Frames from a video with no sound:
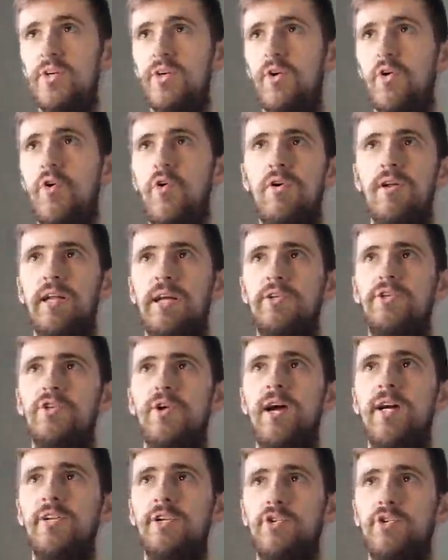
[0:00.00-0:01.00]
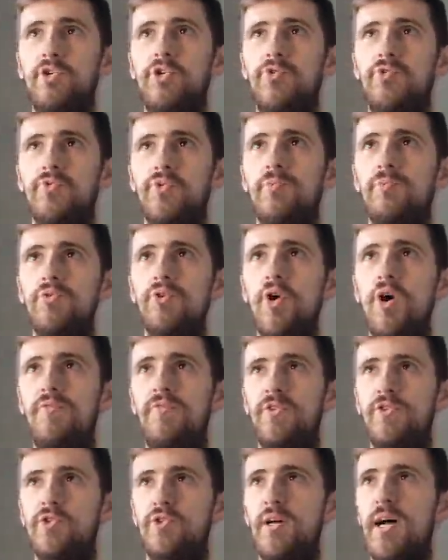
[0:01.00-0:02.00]
or like trying to shroom you off
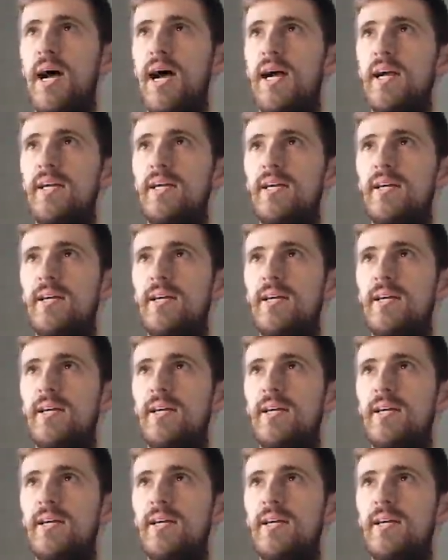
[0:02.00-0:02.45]
the track,